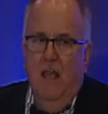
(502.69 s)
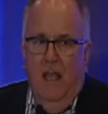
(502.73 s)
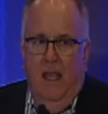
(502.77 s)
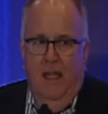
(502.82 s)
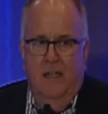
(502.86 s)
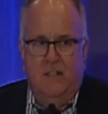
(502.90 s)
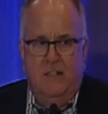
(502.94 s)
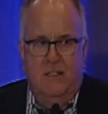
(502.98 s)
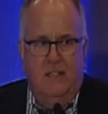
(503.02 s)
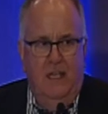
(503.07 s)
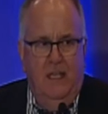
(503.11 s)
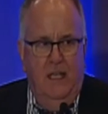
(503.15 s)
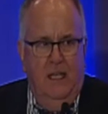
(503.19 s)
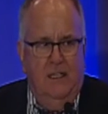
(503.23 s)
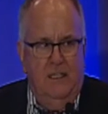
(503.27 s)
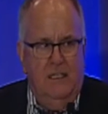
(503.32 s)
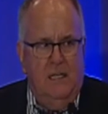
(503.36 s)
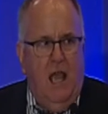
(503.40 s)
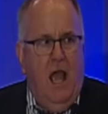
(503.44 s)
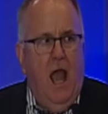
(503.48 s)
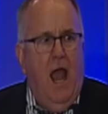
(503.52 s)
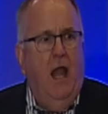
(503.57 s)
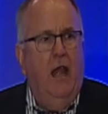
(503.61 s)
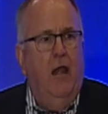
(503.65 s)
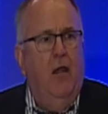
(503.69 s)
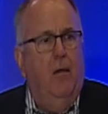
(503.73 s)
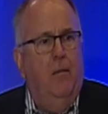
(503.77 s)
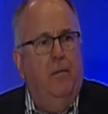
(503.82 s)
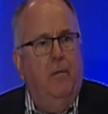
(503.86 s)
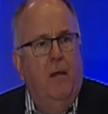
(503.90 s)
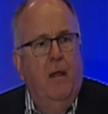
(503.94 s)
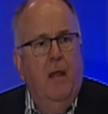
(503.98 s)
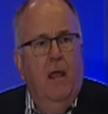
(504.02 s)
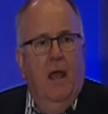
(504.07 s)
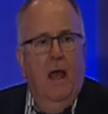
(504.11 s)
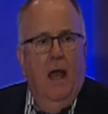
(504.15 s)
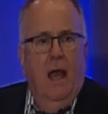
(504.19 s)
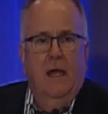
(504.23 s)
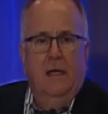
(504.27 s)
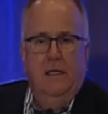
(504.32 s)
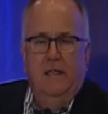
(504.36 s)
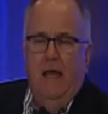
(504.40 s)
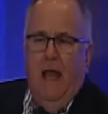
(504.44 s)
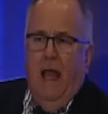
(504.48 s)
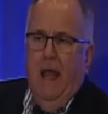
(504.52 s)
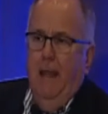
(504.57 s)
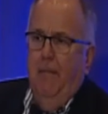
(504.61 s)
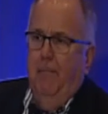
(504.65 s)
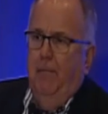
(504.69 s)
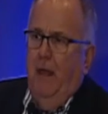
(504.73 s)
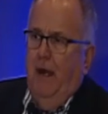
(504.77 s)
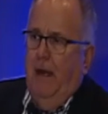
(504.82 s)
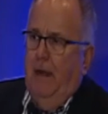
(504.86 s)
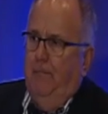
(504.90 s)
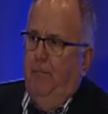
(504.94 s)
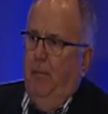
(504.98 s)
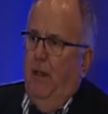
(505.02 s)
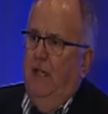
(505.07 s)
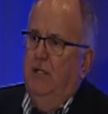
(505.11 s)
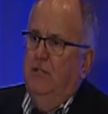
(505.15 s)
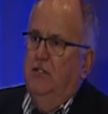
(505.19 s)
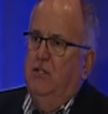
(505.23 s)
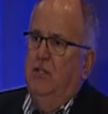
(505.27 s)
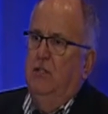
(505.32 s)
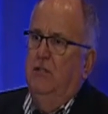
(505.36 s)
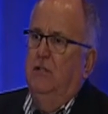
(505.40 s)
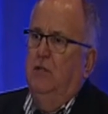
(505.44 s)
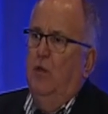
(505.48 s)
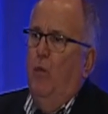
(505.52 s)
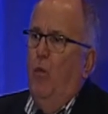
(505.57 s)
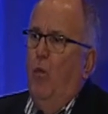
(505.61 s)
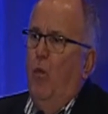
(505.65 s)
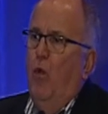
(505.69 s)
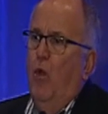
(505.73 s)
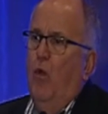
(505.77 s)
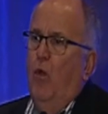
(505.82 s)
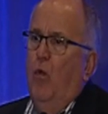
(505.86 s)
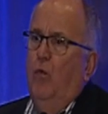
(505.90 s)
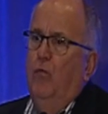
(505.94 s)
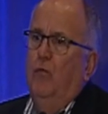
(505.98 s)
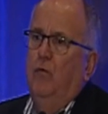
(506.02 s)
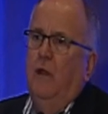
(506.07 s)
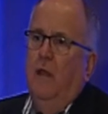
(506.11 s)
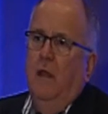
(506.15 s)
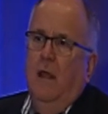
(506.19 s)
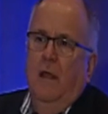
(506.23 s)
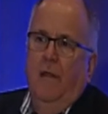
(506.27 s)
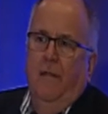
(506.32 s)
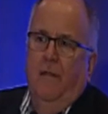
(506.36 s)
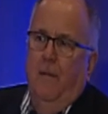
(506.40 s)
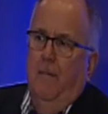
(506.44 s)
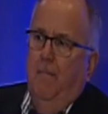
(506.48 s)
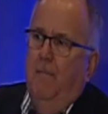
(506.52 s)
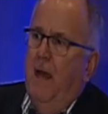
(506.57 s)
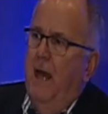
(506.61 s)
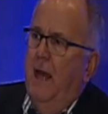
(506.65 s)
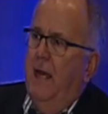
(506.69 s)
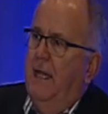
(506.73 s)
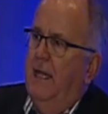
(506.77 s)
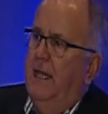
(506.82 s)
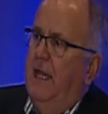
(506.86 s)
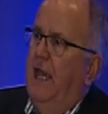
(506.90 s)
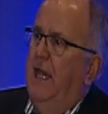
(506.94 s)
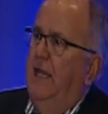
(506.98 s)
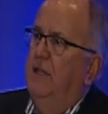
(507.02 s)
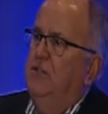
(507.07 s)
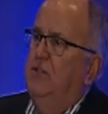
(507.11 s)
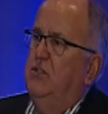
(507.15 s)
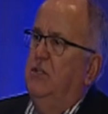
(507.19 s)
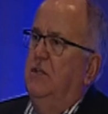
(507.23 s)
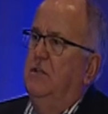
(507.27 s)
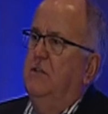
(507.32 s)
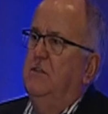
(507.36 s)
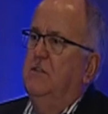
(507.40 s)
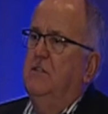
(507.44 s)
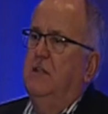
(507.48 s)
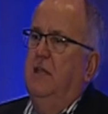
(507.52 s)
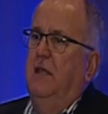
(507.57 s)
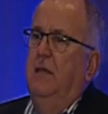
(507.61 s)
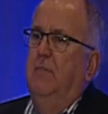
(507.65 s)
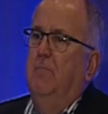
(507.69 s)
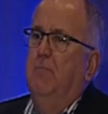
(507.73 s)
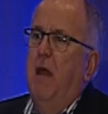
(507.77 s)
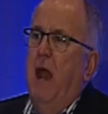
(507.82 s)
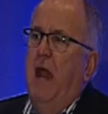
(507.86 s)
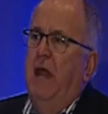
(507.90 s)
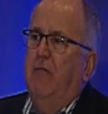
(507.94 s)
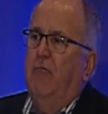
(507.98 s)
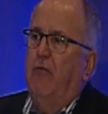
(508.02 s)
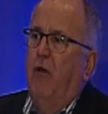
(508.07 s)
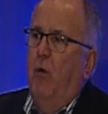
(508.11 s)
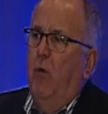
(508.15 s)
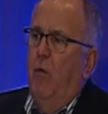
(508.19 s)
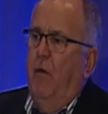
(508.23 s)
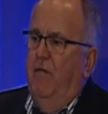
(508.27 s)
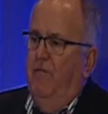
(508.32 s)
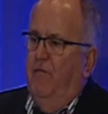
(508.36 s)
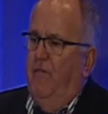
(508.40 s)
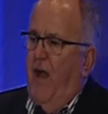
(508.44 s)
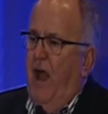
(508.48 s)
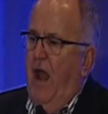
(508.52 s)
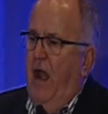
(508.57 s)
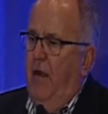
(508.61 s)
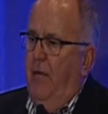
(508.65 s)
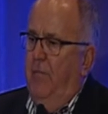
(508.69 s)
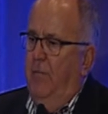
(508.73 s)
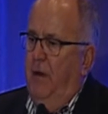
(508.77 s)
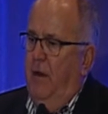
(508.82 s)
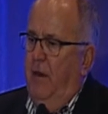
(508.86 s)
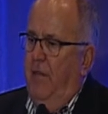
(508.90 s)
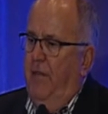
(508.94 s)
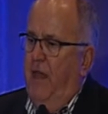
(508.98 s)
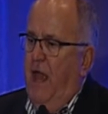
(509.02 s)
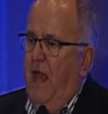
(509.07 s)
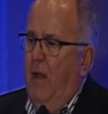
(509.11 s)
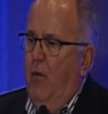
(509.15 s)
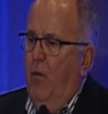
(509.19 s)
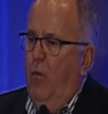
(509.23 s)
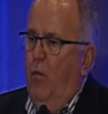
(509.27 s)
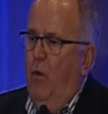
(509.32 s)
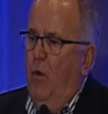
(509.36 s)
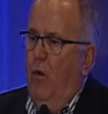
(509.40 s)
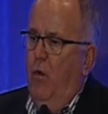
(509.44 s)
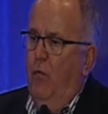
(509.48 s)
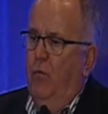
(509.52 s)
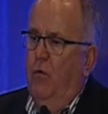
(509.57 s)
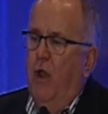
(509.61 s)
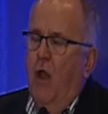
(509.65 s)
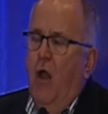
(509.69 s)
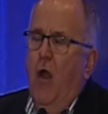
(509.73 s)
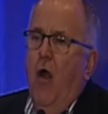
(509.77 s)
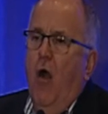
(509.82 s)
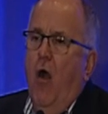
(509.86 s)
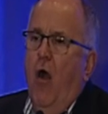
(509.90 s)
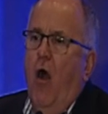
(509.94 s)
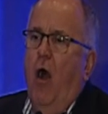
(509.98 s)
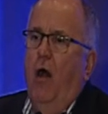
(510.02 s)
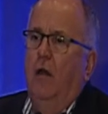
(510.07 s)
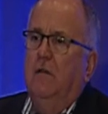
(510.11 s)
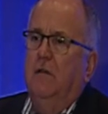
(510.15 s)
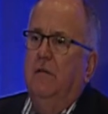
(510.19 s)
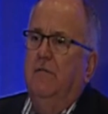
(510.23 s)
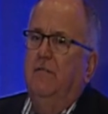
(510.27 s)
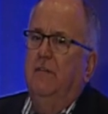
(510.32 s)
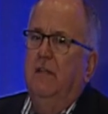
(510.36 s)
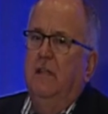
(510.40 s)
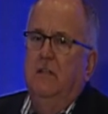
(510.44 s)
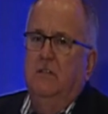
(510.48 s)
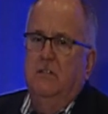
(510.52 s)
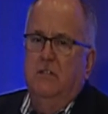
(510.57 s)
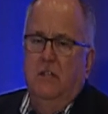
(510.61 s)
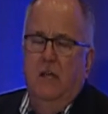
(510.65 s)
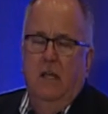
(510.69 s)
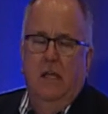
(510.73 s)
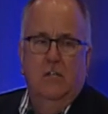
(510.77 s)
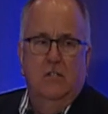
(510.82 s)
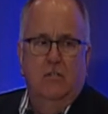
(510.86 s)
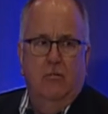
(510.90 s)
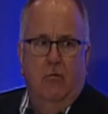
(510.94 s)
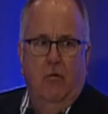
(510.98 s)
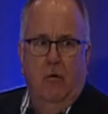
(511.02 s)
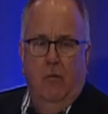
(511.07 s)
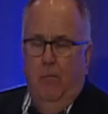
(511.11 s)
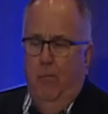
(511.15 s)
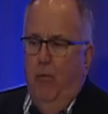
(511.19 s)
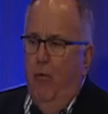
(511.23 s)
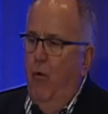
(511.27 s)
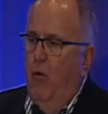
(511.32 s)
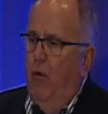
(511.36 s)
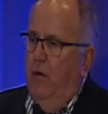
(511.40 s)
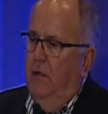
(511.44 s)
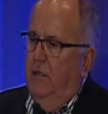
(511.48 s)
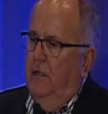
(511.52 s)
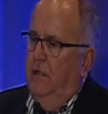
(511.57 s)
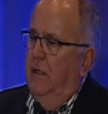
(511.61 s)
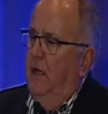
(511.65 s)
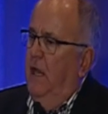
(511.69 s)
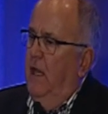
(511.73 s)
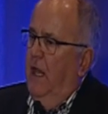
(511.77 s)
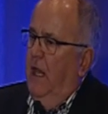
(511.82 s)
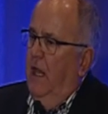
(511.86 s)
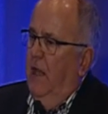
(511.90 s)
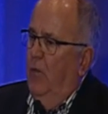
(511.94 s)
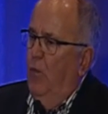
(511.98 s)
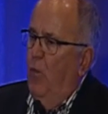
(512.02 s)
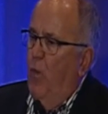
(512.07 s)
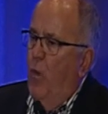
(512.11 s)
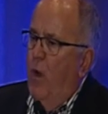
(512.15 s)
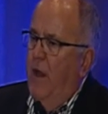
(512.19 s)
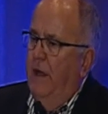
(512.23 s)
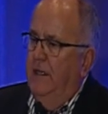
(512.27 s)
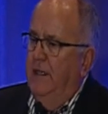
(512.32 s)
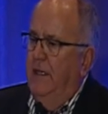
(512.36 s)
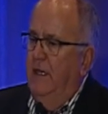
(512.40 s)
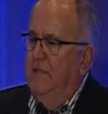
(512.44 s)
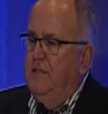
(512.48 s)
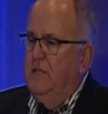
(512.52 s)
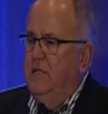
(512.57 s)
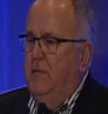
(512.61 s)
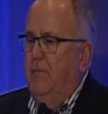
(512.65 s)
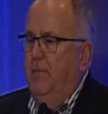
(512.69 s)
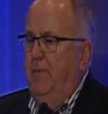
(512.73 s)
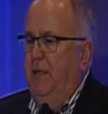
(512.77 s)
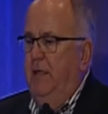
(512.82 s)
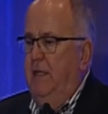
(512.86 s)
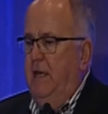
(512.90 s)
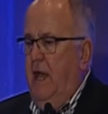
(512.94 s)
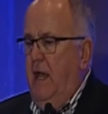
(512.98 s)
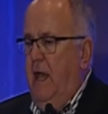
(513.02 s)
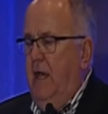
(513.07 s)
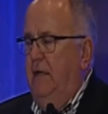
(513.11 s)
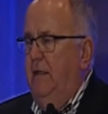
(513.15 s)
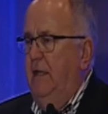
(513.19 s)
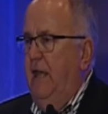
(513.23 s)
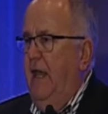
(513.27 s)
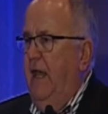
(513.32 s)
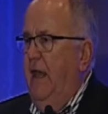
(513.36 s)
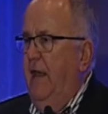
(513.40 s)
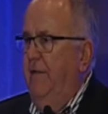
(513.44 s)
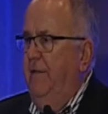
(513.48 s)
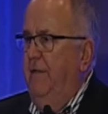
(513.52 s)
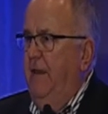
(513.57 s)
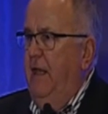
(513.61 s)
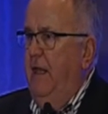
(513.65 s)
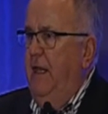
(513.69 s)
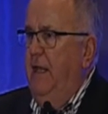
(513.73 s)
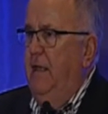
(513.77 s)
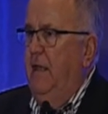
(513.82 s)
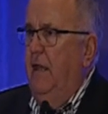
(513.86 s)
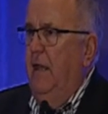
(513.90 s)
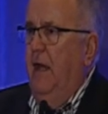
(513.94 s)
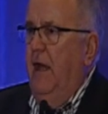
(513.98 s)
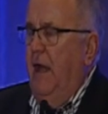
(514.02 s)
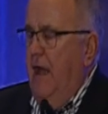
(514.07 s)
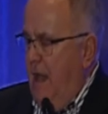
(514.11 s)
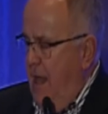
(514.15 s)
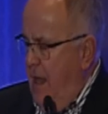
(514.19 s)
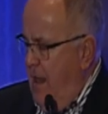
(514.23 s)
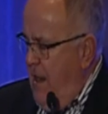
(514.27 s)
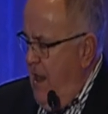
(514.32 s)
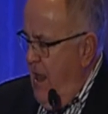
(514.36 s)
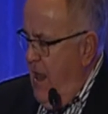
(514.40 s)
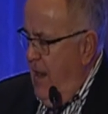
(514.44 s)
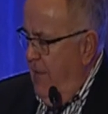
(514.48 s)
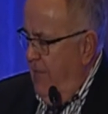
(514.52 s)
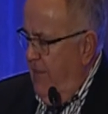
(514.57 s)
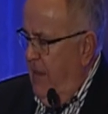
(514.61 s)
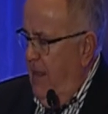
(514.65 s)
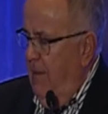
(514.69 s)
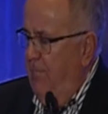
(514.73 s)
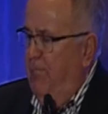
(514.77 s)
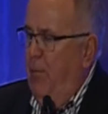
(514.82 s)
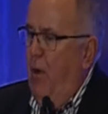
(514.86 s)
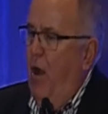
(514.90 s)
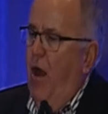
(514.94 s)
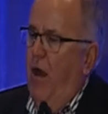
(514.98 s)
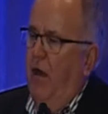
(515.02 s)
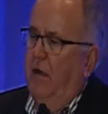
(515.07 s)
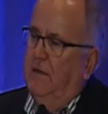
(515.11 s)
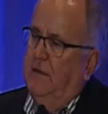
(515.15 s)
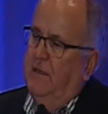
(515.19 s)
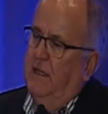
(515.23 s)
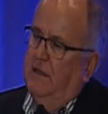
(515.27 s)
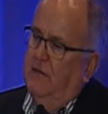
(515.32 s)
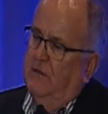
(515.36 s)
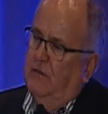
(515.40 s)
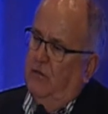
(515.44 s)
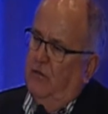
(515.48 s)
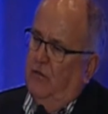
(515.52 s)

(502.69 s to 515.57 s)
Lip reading: It's the entire diabetic patient, the wound, the medications, the microenvironment of that wound. All of these things are important in what needs to be done and the part that the